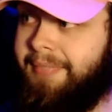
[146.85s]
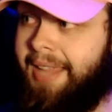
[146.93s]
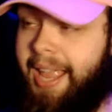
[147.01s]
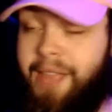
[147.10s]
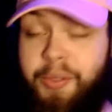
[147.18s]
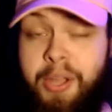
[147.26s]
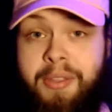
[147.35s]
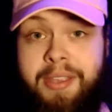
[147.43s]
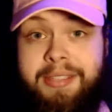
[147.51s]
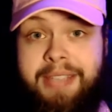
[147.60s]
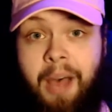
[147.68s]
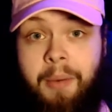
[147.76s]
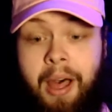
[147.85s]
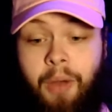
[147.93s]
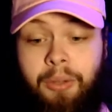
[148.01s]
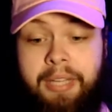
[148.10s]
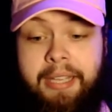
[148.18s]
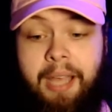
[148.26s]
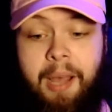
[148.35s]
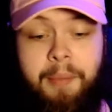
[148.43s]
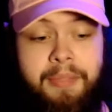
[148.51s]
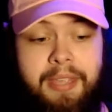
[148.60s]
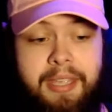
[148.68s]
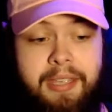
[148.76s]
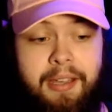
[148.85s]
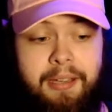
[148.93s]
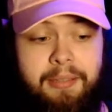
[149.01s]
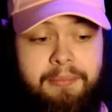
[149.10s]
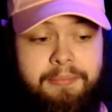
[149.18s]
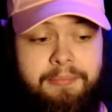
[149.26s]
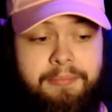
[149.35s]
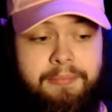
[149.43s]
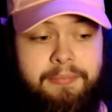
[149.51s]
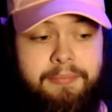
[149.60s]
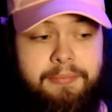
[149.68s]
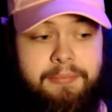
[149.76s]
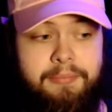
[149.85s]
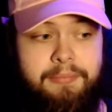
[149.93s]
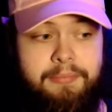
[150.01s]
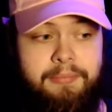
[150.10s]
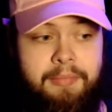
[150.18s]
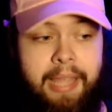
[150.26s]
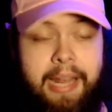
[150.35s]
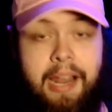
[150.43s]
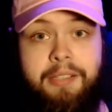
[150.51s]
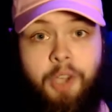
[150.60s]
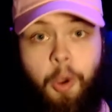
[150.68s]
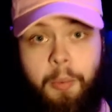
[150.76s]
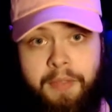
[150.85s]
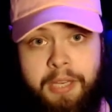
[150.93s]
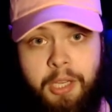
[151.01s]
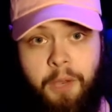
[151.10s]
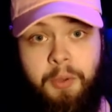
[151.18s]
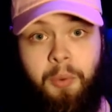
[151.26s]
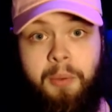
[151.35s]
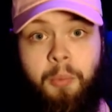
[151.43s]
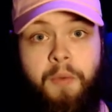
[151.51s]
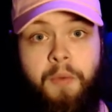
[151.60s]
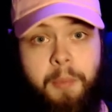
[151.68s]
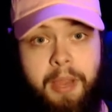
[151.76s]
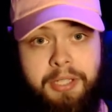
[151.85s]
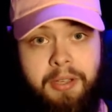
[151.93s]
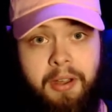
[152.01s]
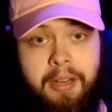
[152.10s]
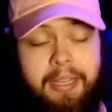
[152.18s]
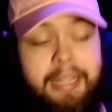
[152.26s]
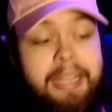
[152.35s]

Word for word: At the end of this, I'll link up the that October video if you want more information on it.